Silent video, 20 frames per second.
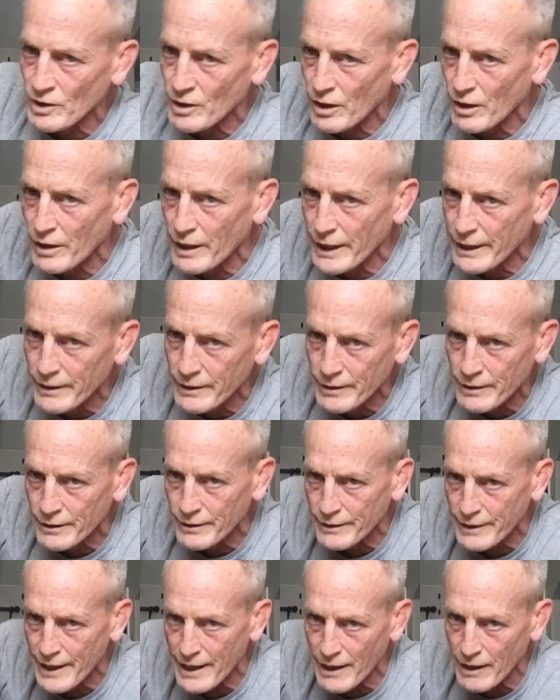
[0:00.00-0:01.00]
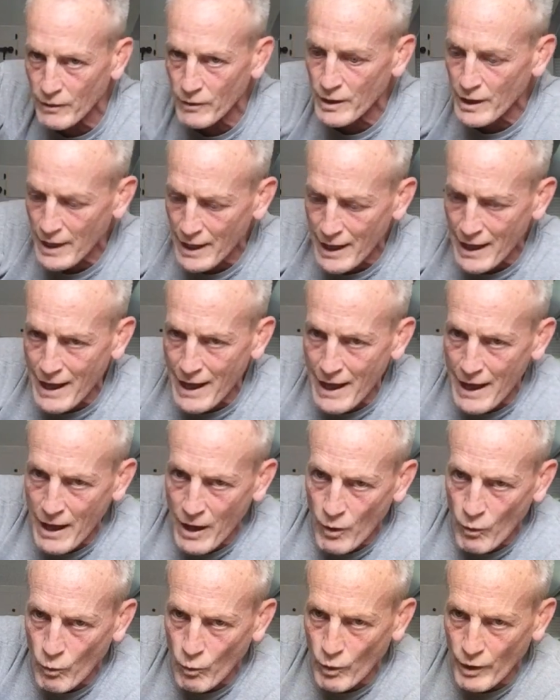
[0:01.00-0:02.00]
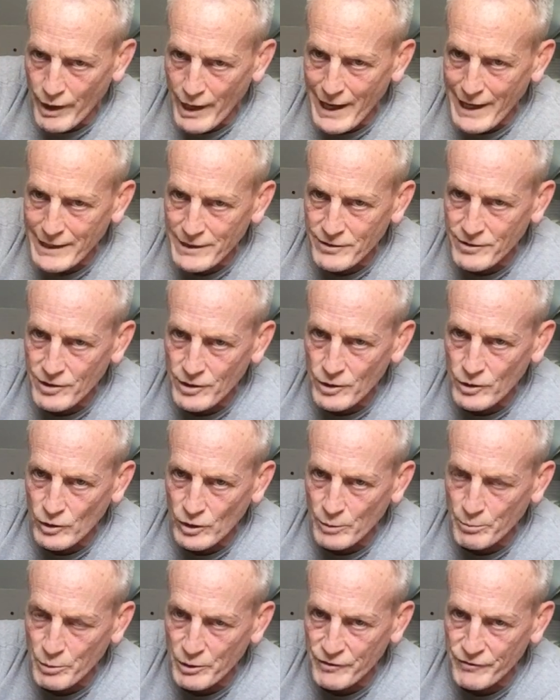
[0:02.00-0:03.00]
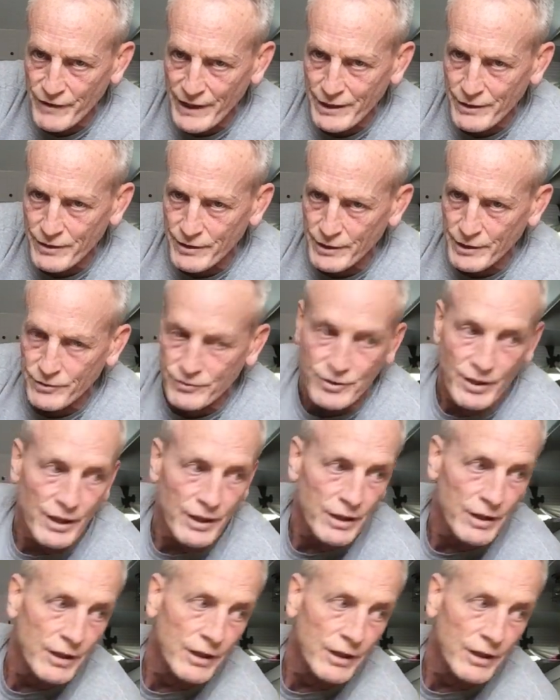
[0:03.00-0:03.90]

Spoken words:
All right, now, what I do to prevent this